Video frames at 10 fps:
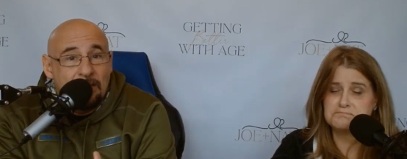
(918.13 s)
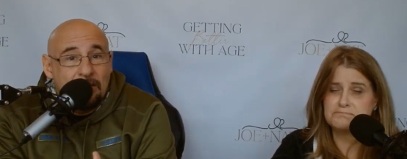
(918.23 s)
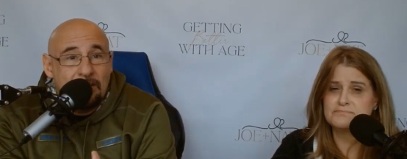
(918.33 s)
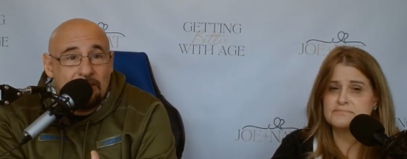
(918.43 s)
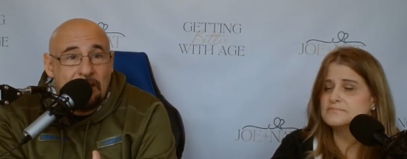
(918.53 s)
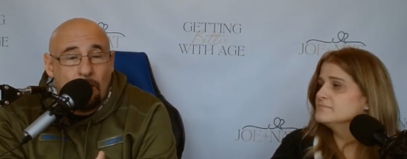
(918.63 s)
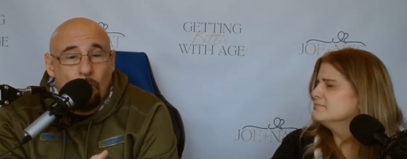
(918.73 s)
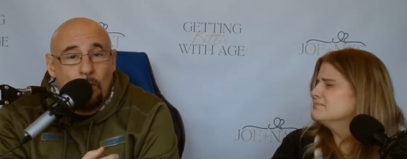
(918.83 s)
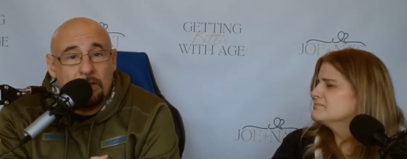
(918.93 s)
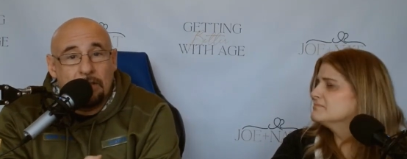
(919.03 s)
Speaker 1: It's like
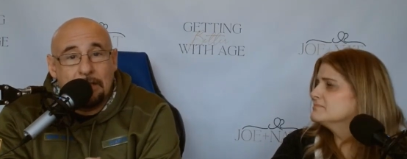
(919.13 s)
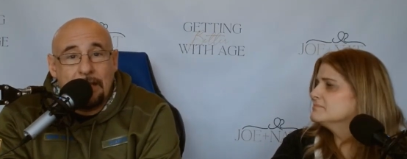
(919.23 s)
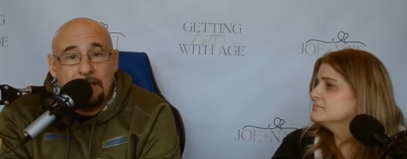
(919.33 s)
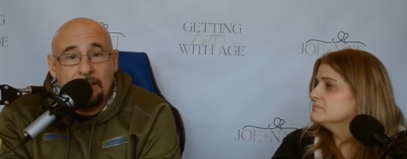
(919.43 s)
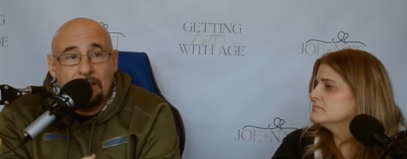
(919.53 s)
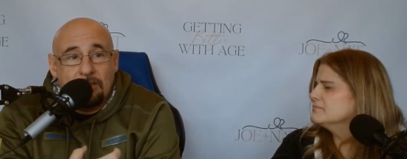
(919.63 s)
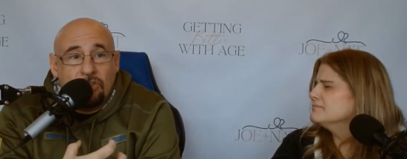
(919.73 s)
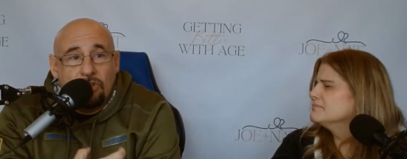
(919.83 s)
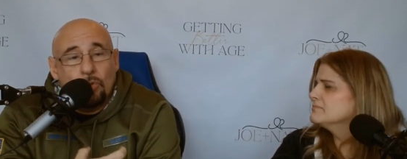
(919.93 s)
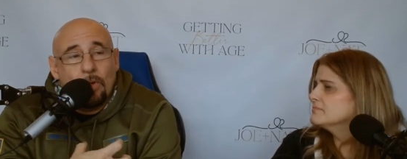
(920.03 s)
what
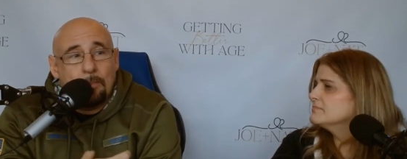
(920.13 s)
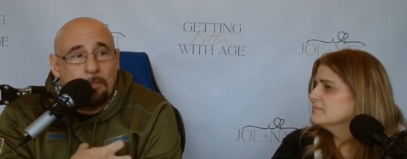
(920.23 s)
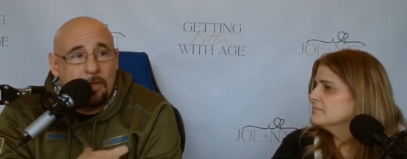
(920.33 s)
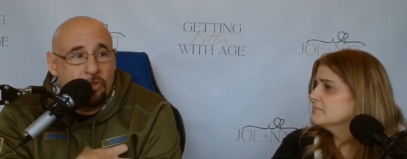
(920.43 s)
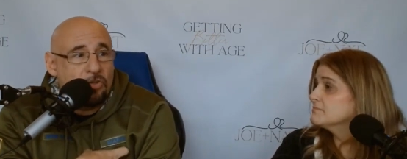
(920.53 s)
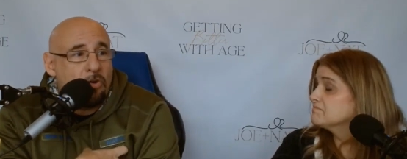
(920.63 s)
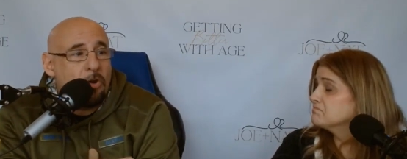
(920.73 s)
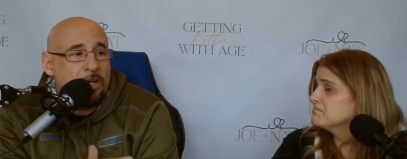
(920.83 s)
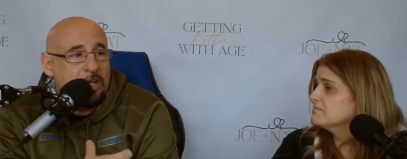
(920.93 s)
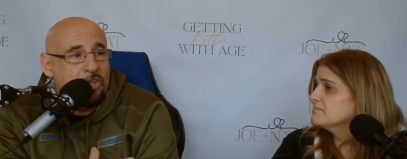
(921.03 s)
lights you up in your
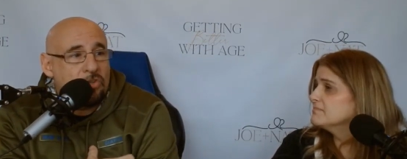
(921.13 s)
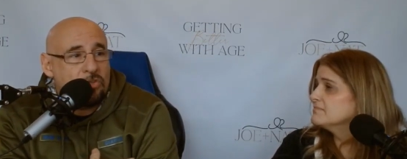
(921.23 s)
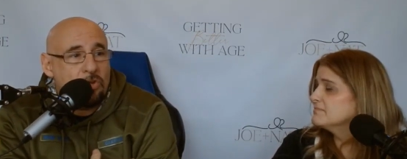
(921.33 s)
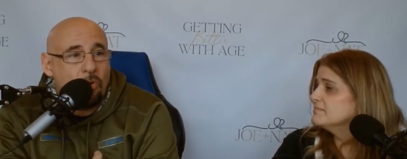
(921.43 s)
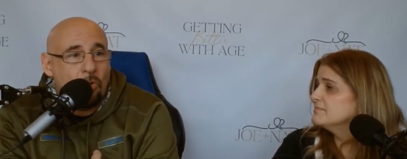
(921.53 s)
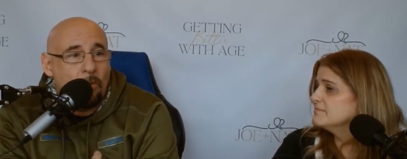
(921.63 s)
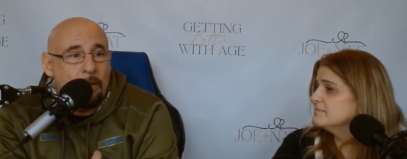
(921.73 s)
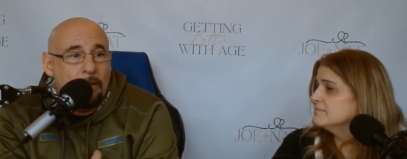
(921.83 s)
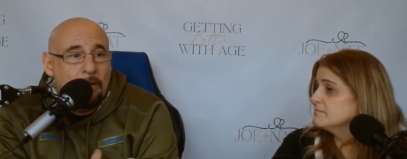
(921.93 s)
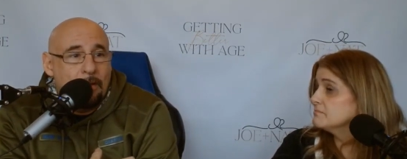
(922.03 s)
heart, in your soul
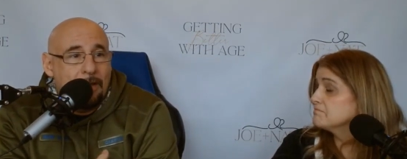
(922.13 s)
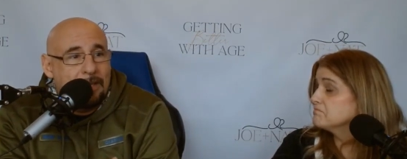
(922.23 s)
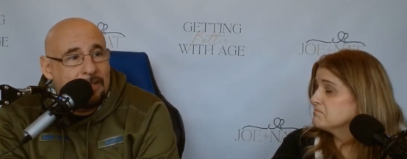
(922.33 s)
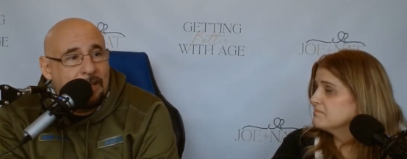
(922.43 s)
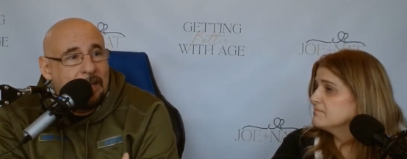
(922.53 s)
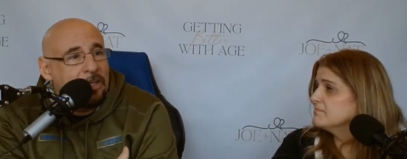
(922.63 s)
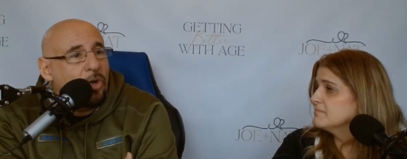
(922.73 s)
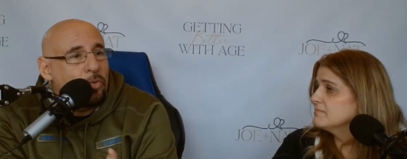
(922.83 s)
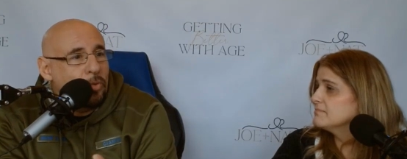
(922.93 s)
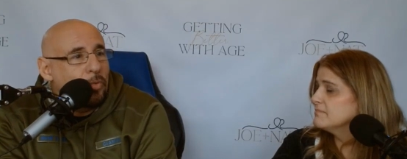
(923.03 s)
and, and
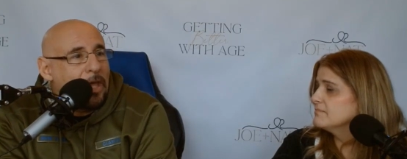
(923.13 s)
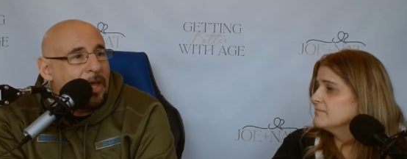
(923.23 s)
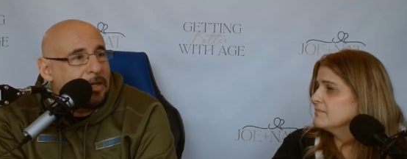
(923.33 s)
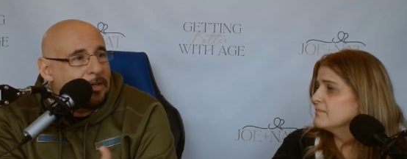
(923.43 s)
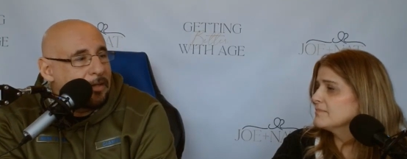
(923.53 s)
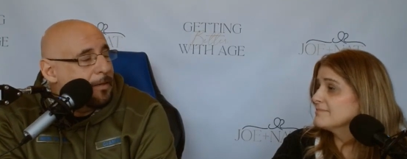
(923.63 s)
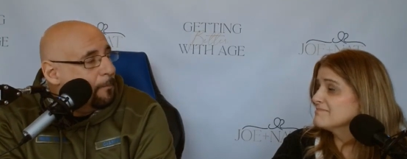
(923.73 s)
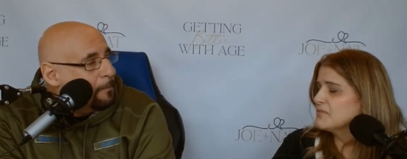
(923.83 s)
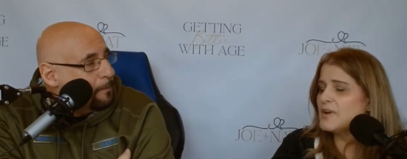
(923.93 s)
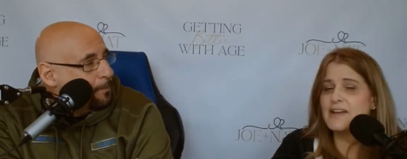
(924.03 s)
go do that
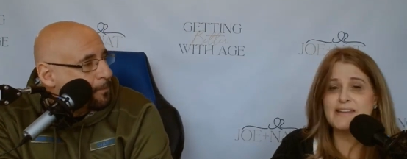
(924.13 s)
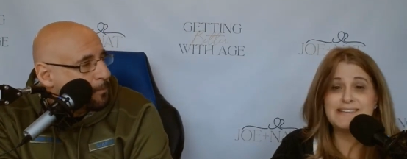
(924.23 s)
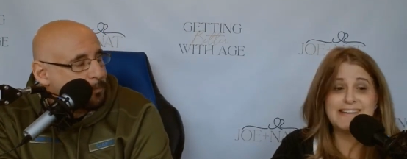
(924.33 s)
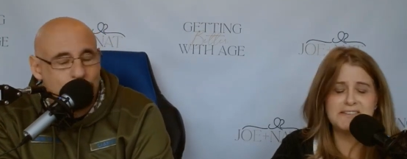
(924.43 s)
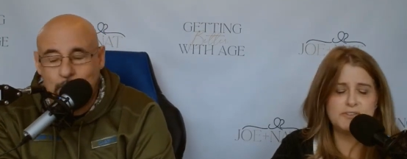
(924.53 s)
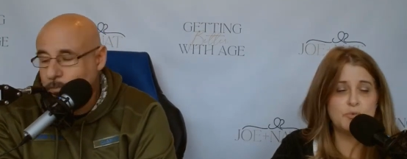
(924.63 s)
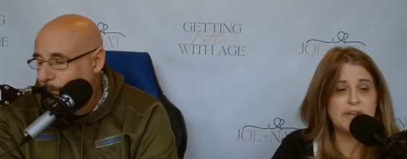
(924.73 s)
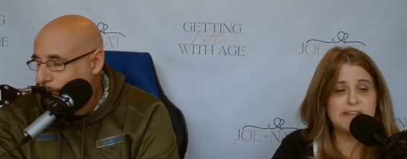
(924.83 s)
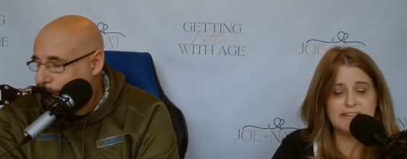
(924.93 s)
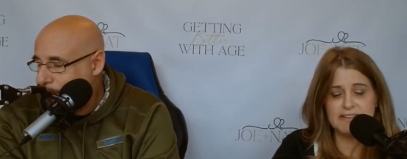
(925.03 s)
Speaker 2: Right, and it's like
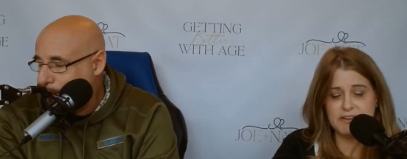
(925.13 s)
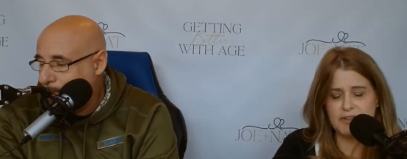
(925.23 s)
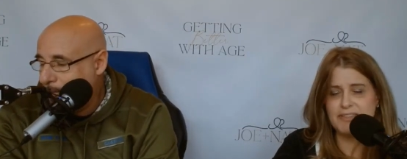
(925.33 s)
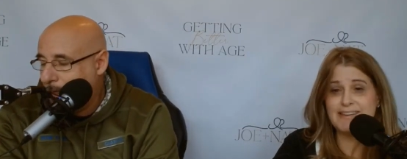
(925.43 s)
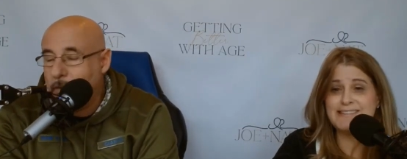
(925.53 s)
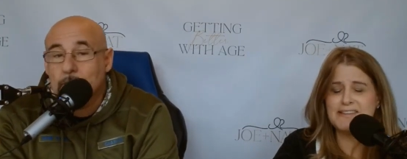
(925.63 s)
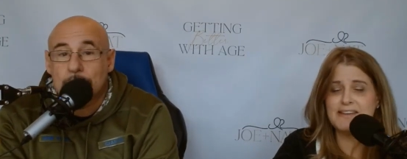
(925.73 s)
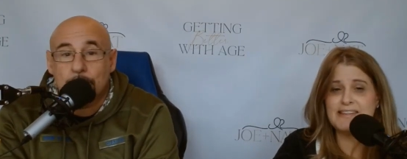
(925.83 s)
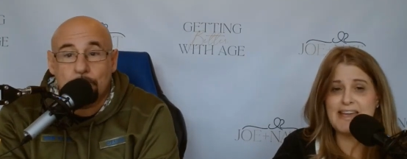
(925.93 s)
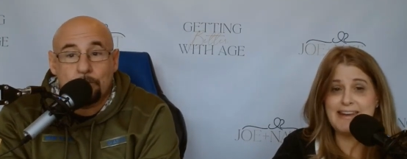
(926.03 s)
doing little things
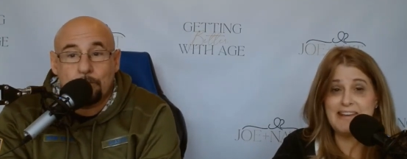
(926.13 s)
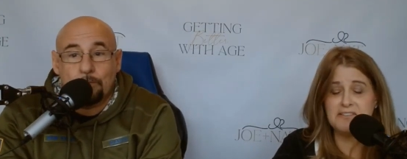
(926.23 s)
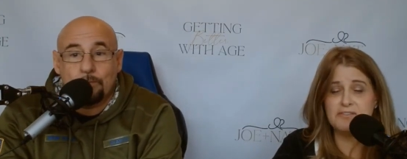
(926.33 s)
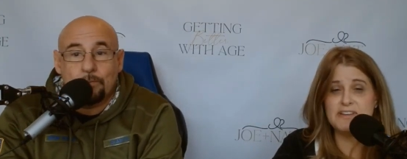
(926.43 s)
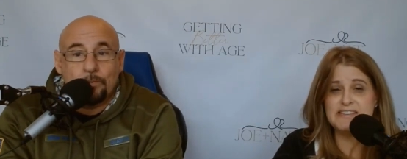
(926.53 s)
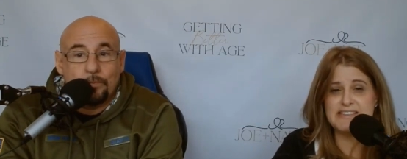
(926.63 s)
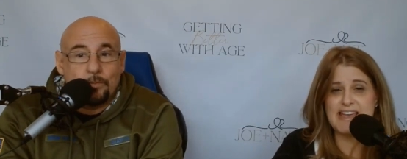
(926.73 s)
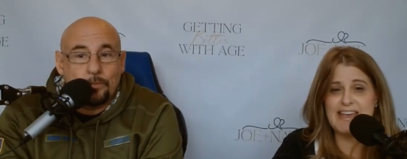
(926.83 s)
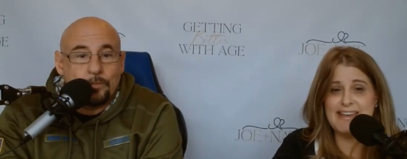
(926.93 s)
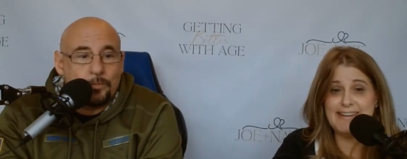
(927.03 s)
like that every
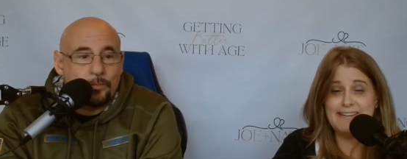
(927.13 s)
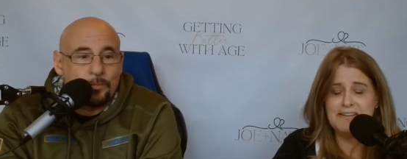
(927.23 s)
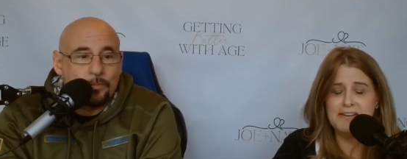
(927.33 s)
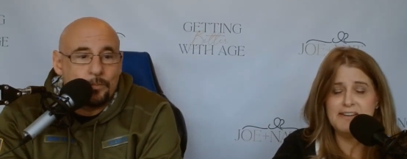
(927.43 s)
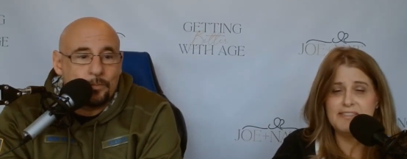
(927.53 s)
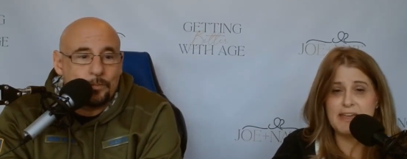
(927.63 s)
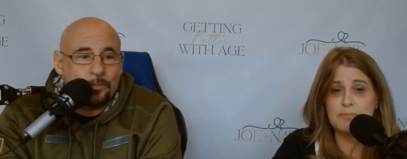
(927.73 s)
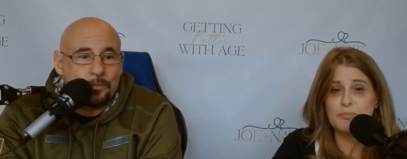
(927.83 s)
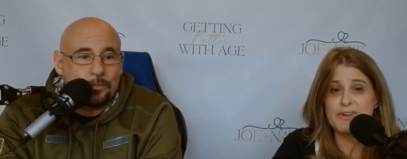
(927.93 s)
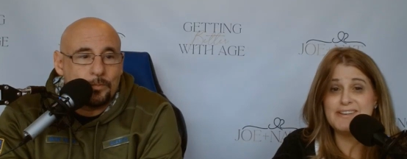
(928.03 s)
day
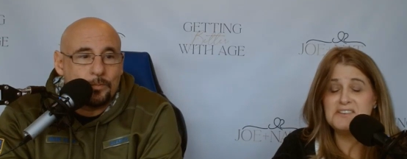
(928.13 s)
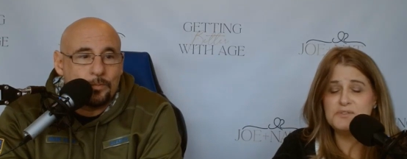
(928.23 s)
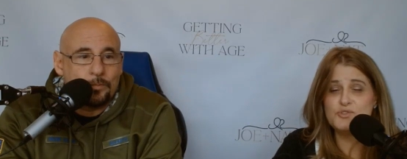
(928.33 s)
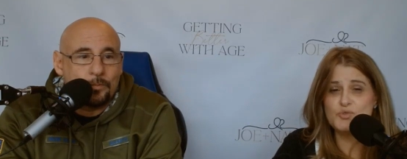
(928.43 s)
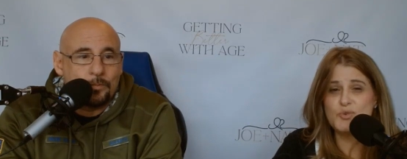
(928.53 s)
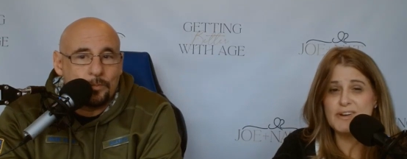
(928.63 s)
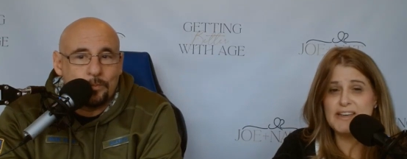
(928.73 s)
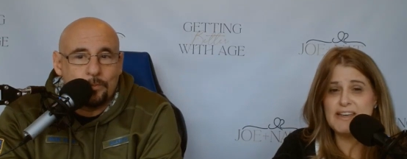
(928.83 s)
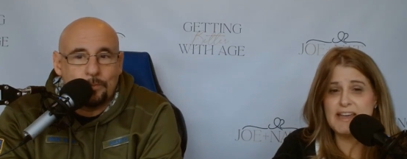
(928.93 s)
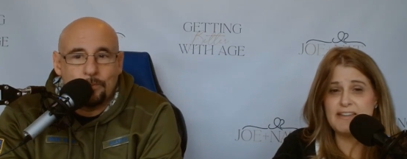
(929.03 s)
that bring you
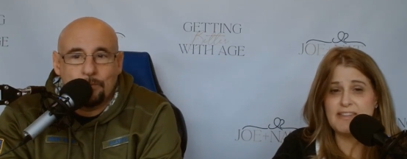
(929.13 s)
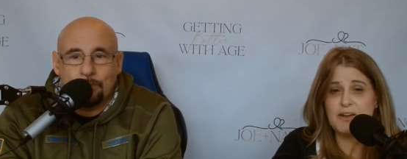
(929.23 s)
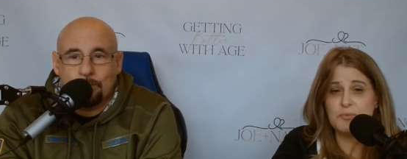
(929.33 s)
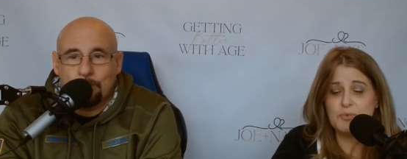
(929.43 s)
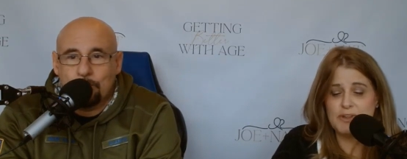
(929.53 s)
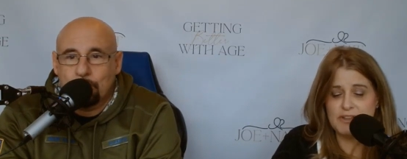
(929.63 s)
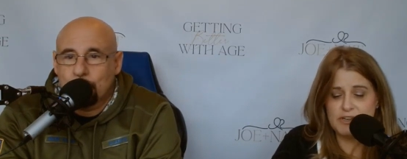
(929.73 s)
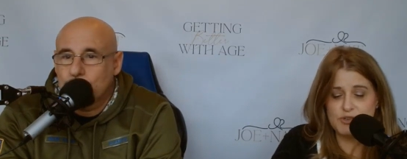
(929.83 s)
joy and that really